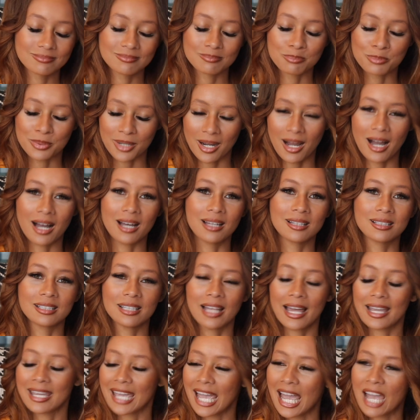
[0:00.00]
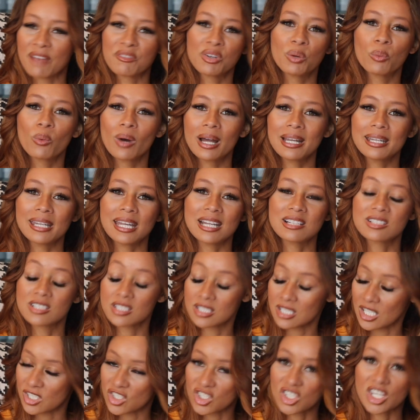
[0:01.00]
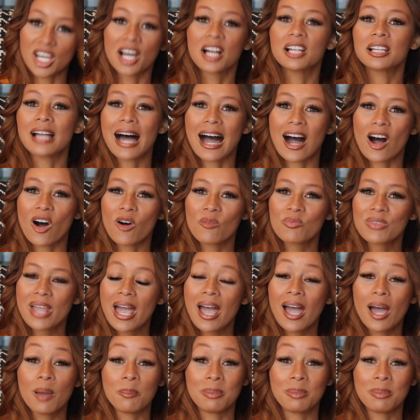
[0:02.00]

bruh, like everyone needs to chill out